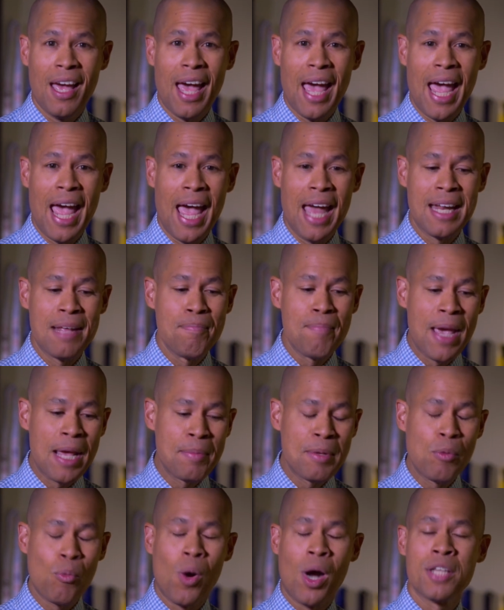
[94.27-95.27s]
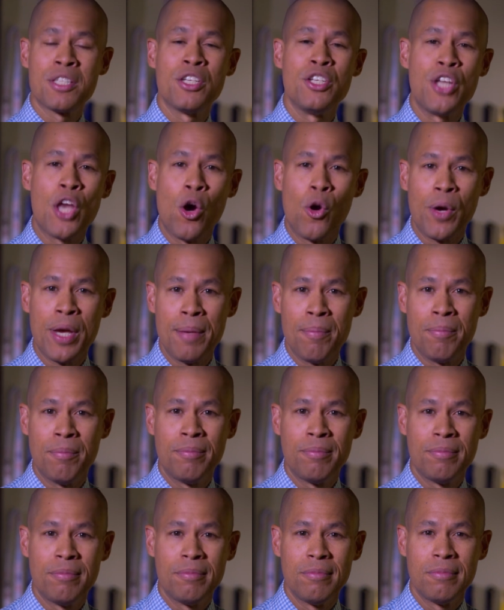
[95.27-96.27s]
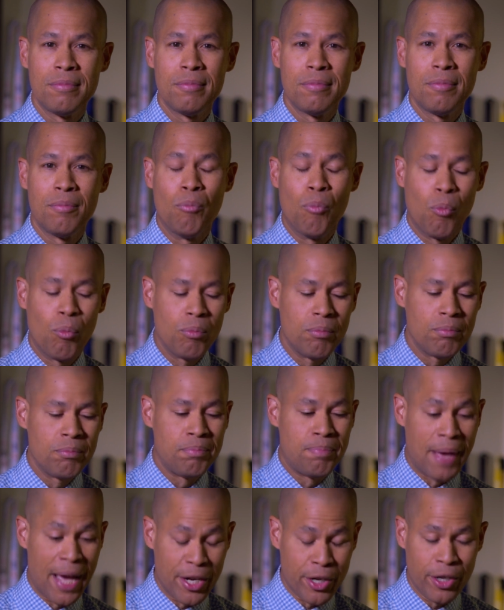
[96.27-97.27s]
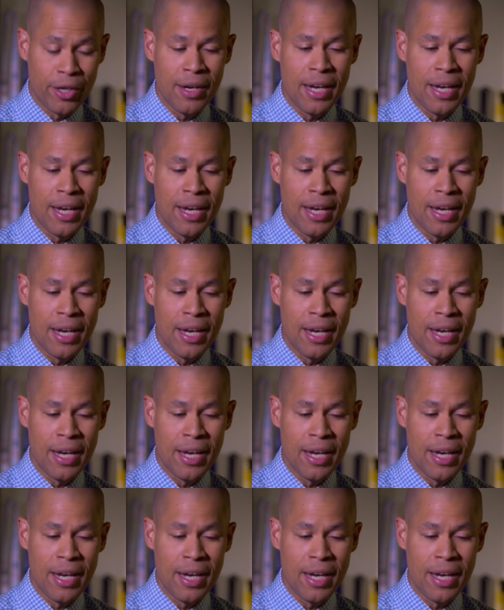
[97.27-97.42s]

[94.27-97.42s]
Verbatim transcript: And it made me want to know him better,